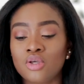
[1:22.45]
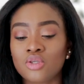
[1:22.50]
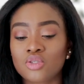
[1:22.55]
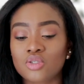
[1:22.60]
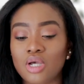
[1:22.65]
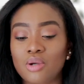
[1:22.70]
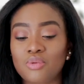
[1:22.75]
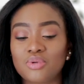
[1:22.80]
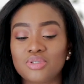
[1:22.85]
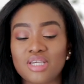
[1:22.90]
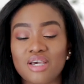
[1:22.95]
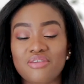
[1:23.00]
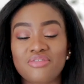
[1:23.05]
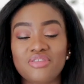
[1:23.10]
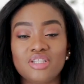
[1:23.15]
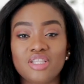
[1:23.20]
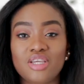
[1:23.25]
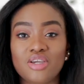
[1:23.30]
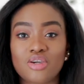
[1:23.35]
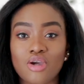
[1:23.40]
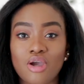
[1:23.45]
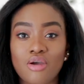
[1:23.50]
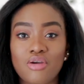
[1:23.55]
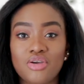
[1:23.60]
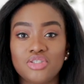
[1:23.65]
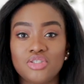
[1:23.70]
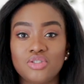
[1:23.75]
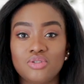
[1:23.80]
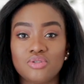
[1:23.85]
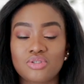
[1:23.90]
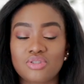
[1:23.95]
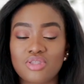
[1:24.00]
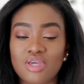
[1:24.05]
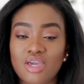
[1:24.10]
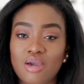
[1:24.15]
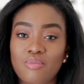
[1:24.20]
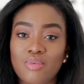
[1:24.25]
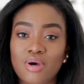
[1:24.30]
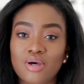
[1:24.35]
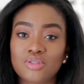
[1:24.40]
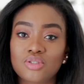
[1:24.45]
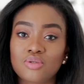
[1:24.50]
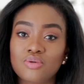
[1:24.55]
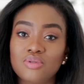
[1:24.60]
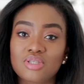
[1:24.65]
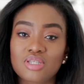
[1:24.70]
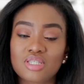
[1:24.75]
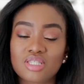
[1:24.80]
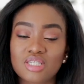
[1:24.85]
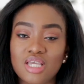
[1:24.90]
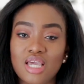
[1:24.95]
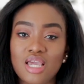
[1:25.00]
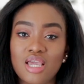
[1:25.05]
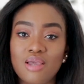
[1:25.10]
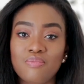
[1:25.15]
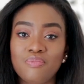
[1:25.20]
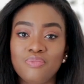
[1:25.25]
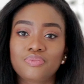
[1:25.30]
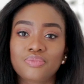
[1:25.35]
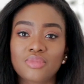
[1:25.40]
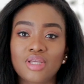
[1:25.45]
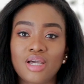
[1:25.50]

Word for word: So I would definitely encourage you to think about doing the same,